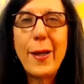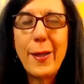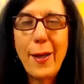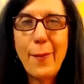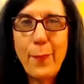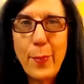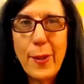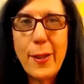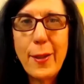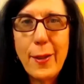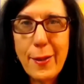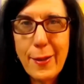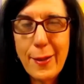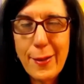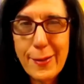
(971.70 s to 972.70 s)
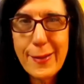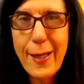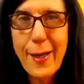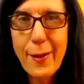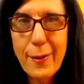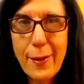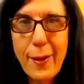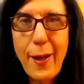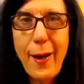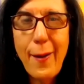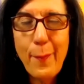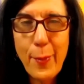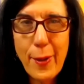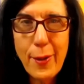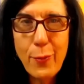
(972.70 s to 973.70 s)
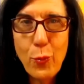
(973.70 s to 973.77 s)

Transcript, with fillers: not be exactly happy